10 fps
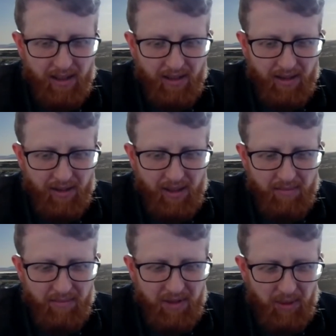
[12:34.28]
the
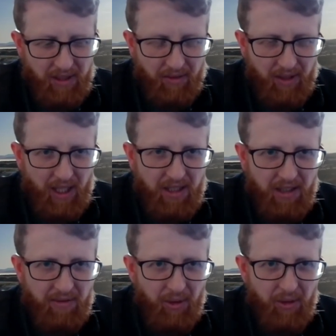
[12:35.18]

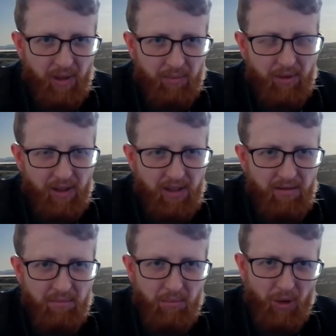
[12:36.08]
specifications for them are pretty
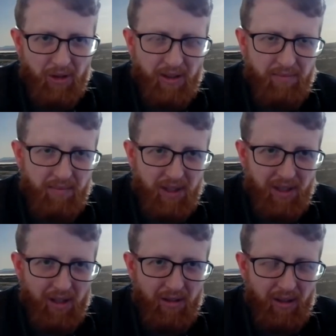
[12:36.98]
moderate. So
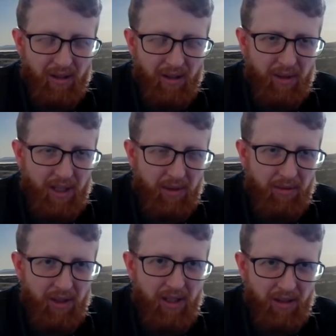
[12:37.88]
I've been able
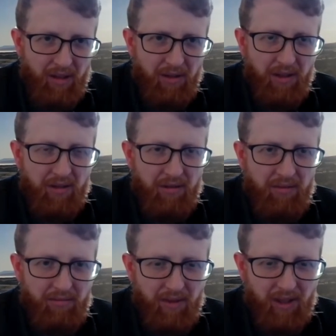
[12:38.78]
to reuse
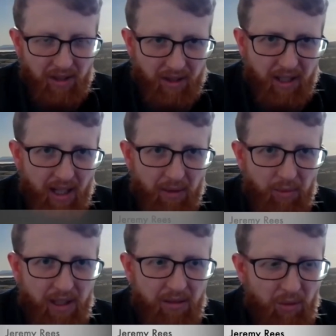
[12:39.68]
existing
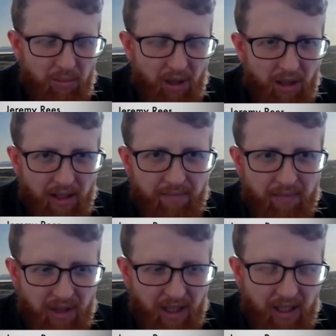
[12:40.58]
hardware or buy
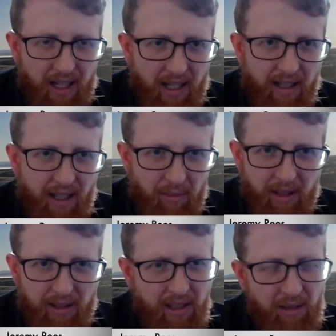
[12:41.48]
secondhand
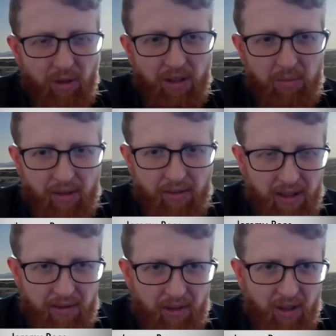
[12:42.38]
hardware, and it works perfectly
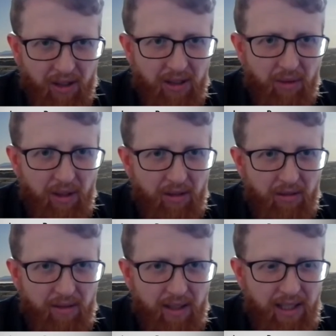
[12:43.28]
fine. So we're not
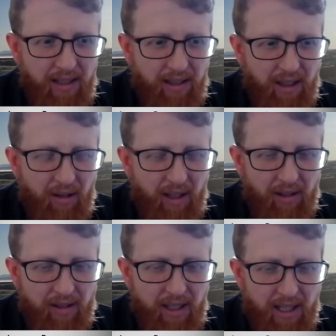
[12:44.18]
needing to go
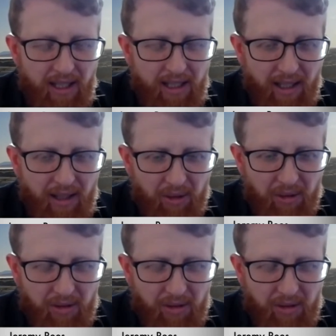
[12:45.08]
out and do